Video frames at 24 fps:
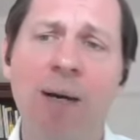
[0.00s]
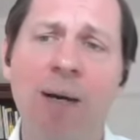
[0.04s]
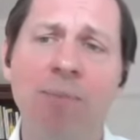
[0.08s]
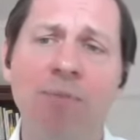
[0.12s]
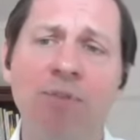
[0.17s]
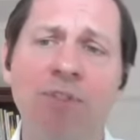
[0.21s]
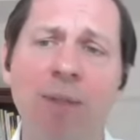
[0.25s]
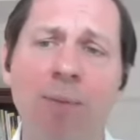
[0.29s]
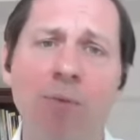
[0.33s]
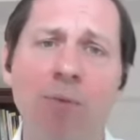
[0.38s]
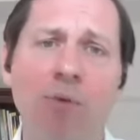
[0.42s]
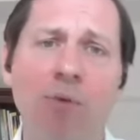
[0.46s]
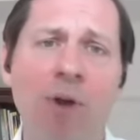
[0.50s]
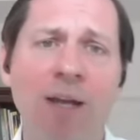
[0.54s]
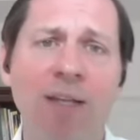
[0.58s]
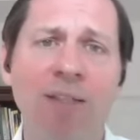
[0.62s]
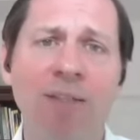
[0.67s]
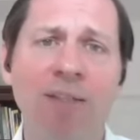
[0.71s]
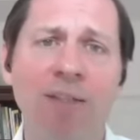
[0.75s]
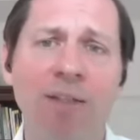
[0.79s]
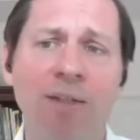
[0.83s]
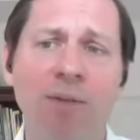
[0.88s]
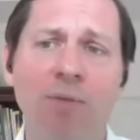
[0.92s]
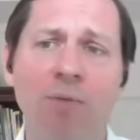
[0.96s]

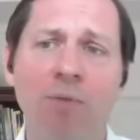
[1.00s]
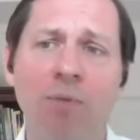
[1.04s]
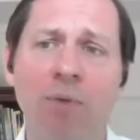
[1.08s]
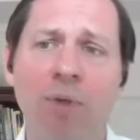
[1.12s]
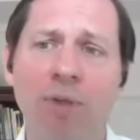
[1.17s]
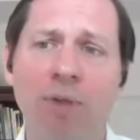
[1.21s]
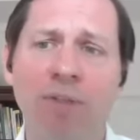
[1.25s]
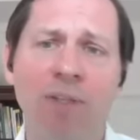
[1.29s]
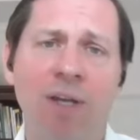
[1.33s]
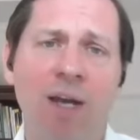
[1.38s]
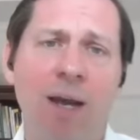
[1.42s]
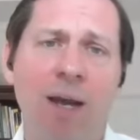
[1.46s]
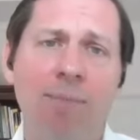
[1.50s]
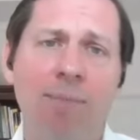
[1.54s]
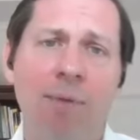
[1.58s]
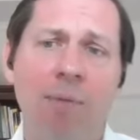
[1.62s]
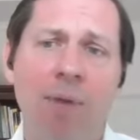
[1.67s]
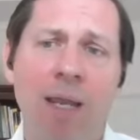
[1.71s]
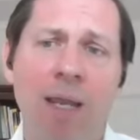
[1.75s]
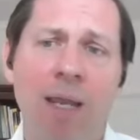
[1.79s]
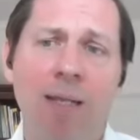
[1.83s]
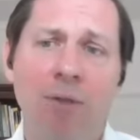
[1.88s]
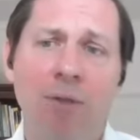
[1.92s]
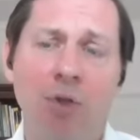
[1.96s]
summarize it real time,
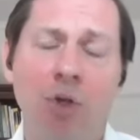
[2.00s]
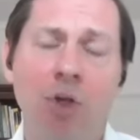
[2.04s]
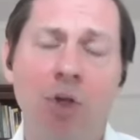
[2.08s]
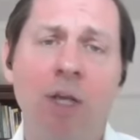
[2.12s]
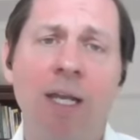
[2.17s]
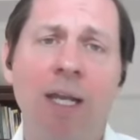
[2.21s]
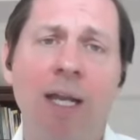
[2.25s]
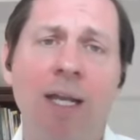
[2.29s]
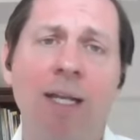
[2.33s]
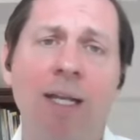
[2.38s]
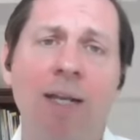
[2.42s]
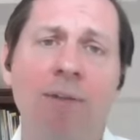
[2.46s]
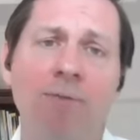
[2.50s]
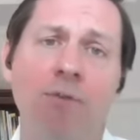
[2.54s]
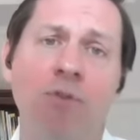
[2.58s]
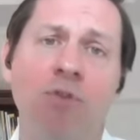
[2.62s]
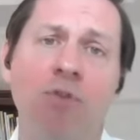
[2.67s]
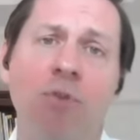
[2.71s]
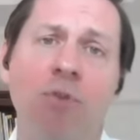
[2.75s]
and look at it for